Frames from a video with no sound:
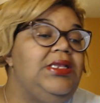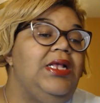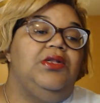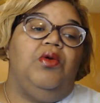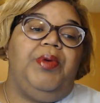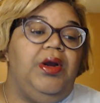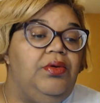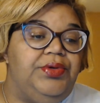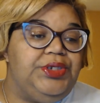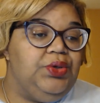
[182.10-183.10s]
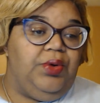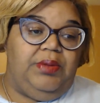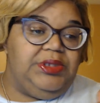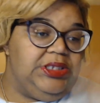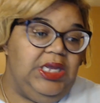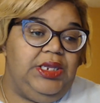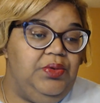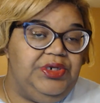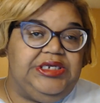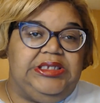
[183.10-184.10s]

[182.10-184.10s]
has no bearing on the story. I'm just telling you what she